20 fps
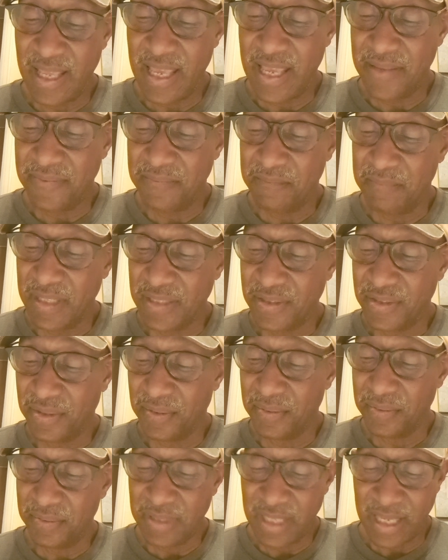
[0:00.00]
and
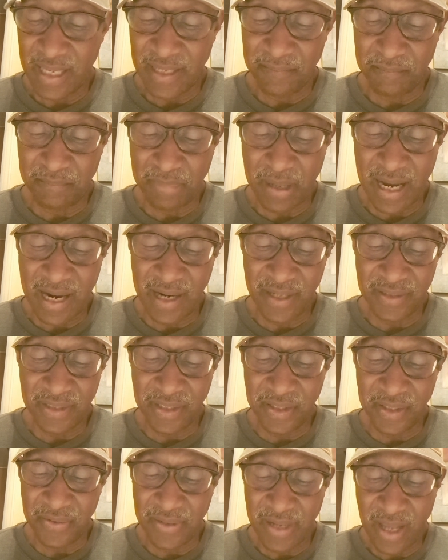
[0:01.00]
Missile
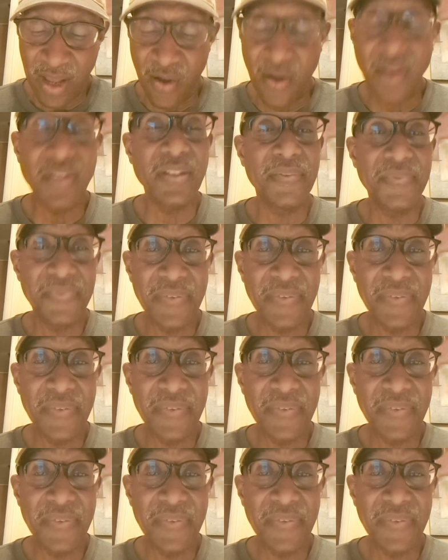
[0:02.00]
Pioneer Hall of